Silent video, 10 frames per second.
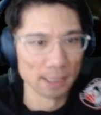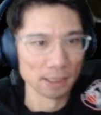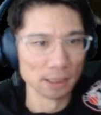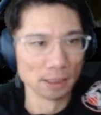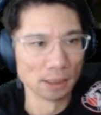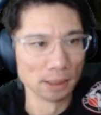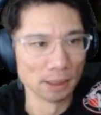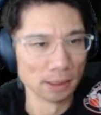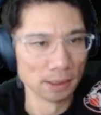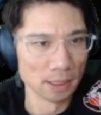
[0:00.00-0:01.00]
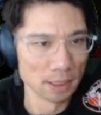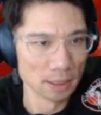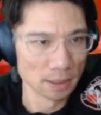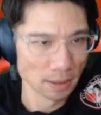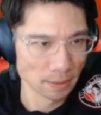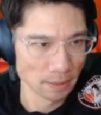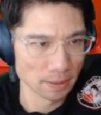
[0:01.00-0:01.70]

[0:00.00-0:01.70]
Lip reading: No one is speaking in this clip.